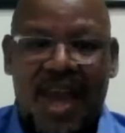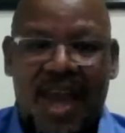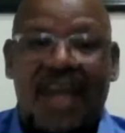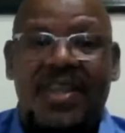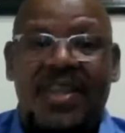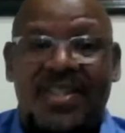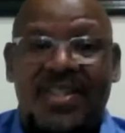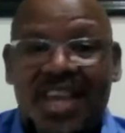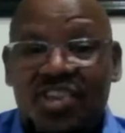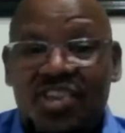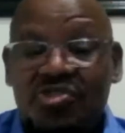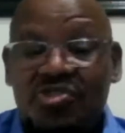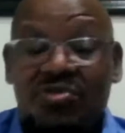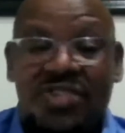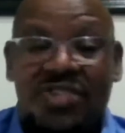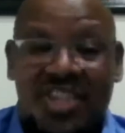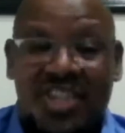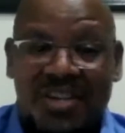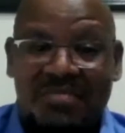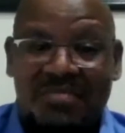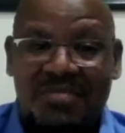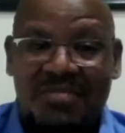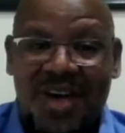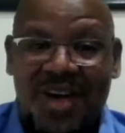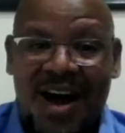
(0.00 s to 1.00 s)
And it's a new
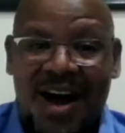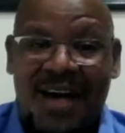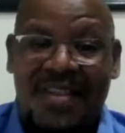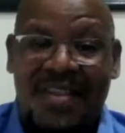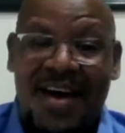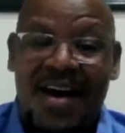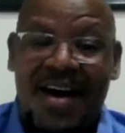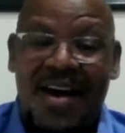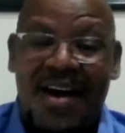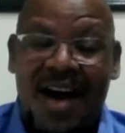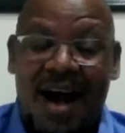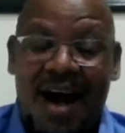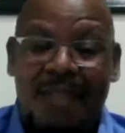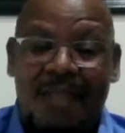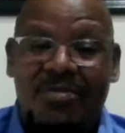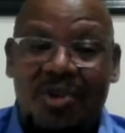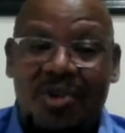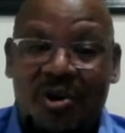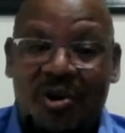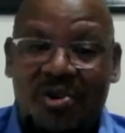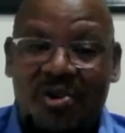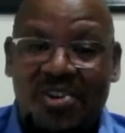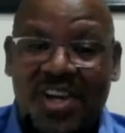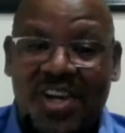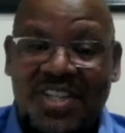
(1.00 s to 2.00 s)
team. I'm
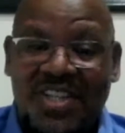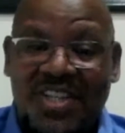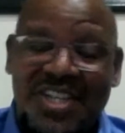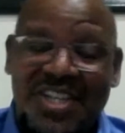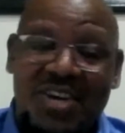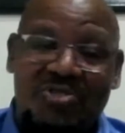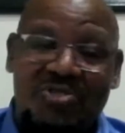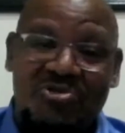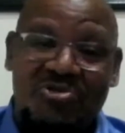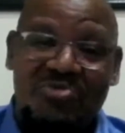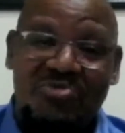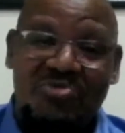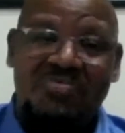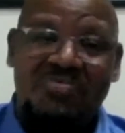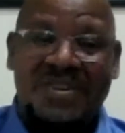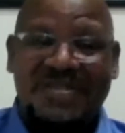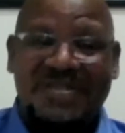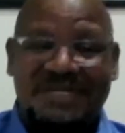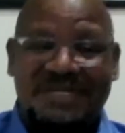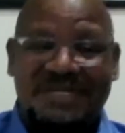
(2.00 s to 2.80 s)
the oldest in the group.